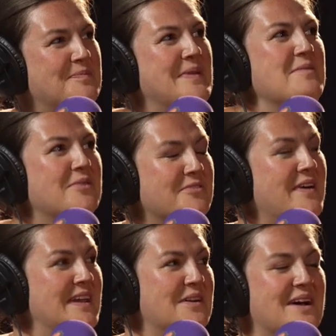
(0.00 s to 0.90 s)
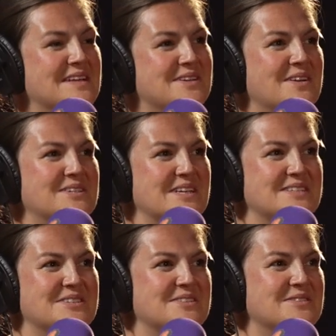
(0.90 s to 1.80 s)
people find it quite
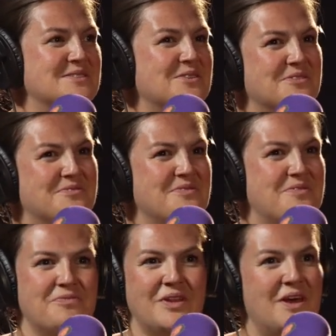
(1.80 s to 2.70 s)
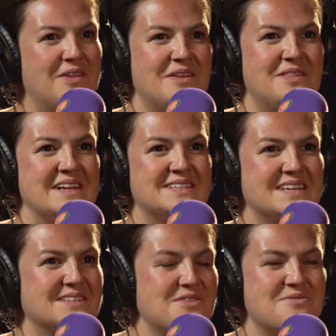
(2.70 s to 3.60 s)
astonishing to sort of learn that these
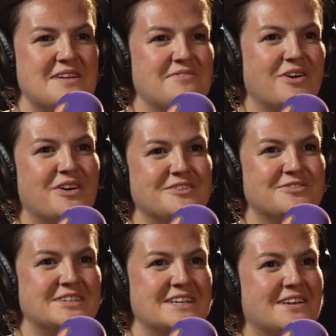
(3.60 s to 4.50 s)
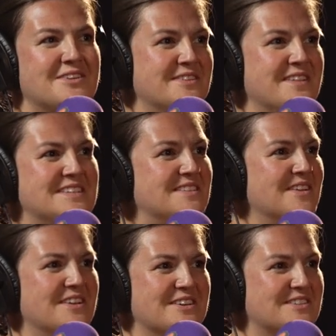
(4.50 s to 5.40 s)
things are three, four hundred years old and they
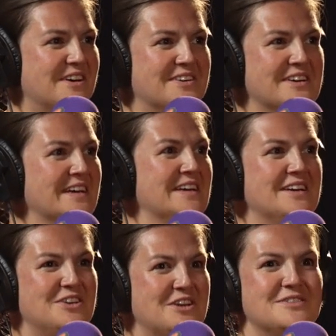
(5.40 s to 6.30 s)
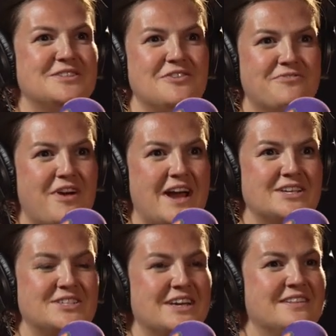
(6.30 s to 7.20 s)
still look so new, so
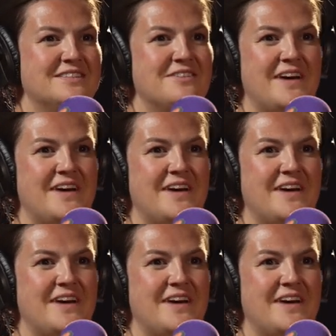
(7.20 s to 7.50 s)
fresh, and the